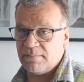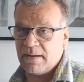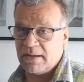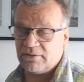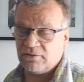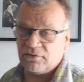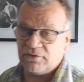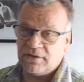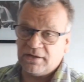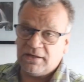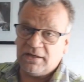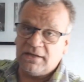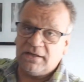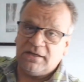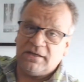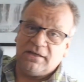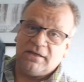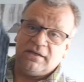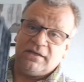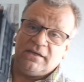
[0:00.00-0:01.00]
battery
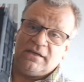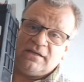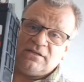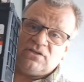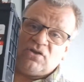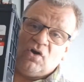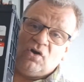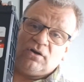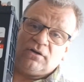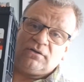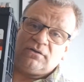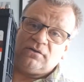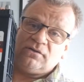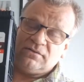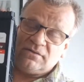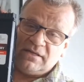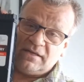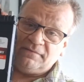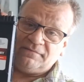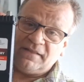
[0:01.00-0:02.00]
is gone?
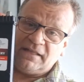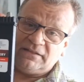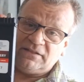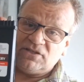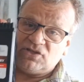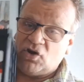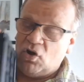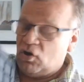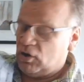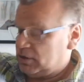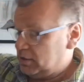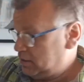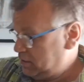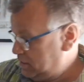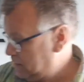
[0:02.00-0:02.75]
Because if that is gone,